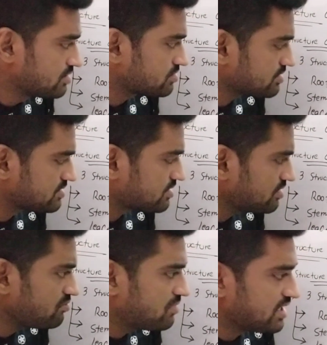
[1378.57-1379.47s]
So these are
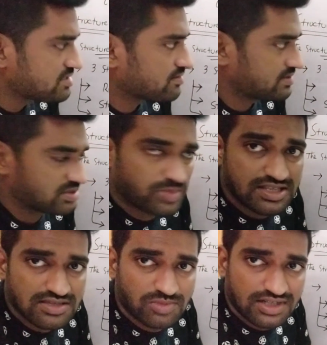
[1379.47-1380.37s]
the major
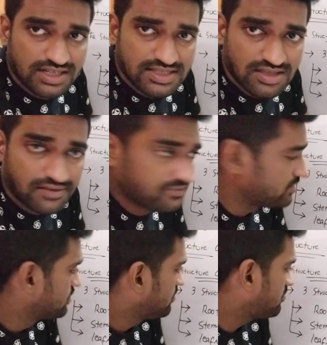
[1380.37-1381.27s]
responsibilities of
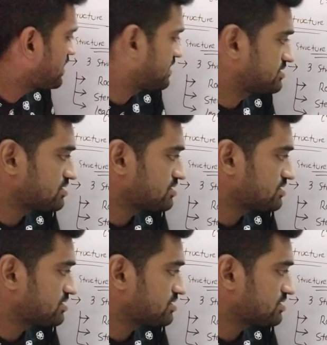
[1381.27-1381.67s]
plants.